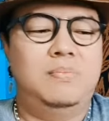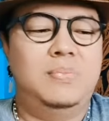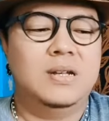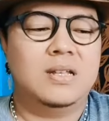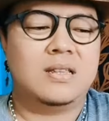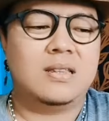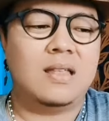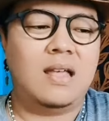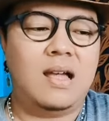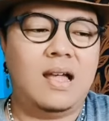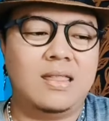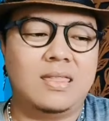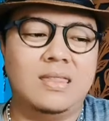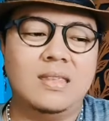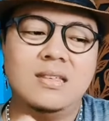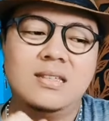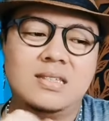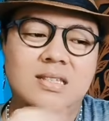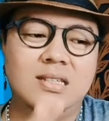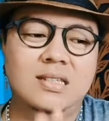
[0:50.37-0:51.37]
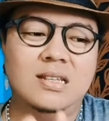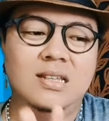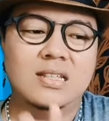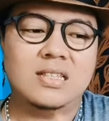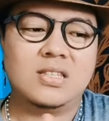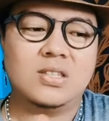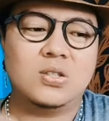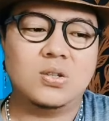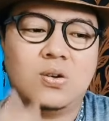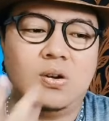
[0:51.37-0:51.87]
But I think she
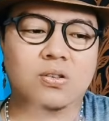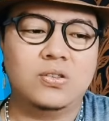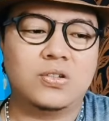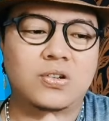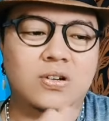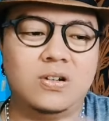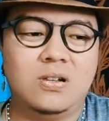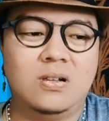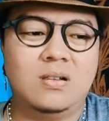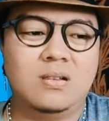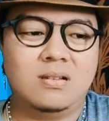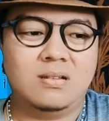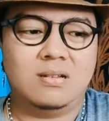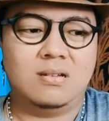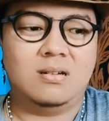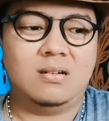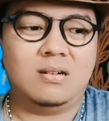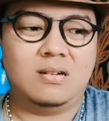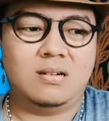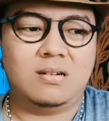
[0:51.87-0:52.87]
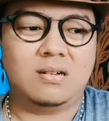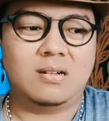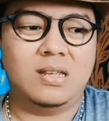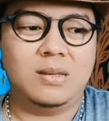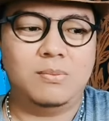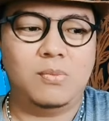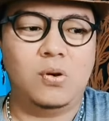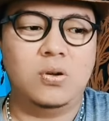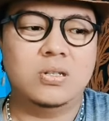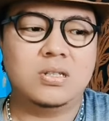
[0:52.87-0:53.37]
needs to control her
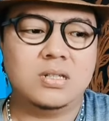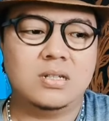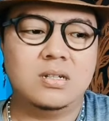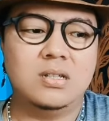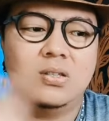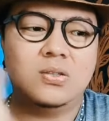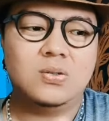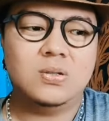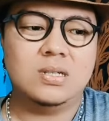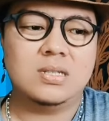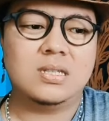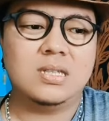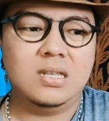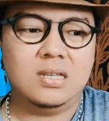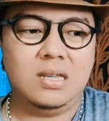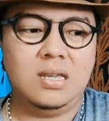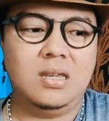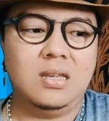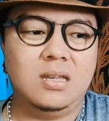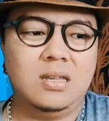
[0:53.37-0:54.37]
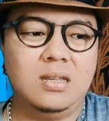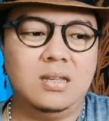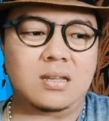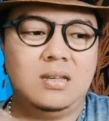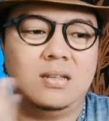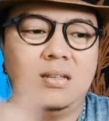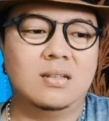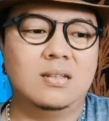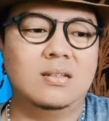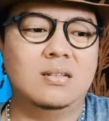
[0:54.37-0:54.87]
emotion into the singing
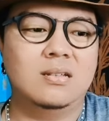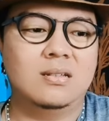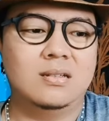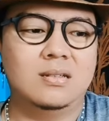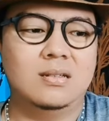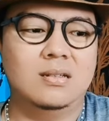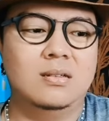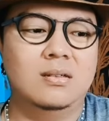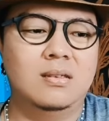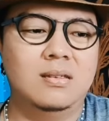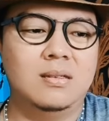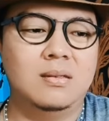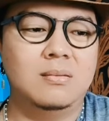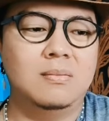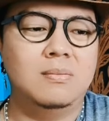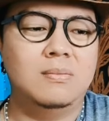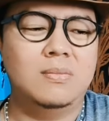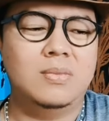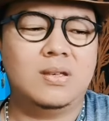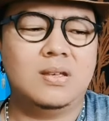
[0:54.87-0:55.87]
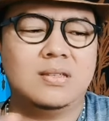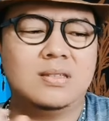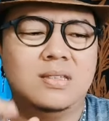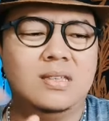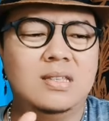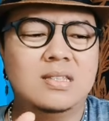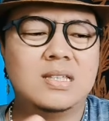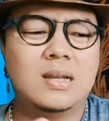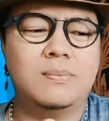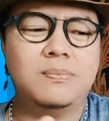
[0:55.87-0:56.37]
because
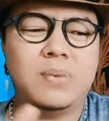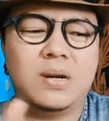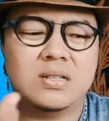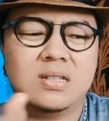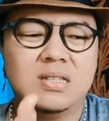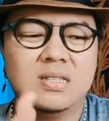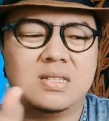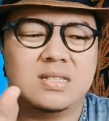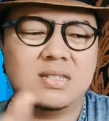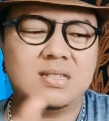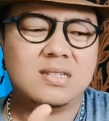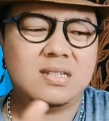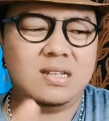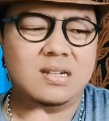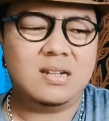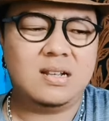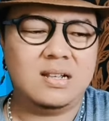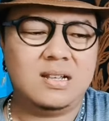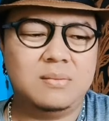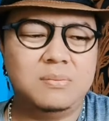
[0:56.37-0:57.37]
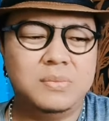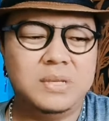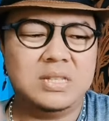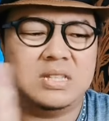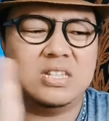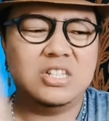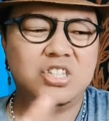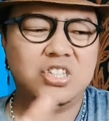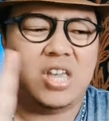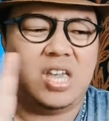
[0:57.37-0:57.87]
in some parts it's kinda bit
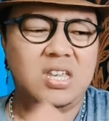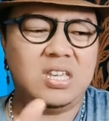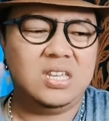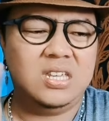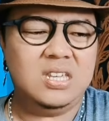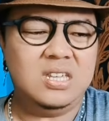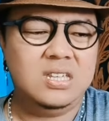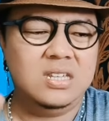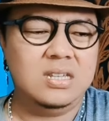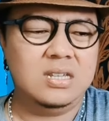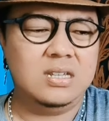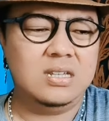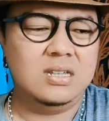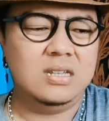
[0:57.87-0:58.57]
shaky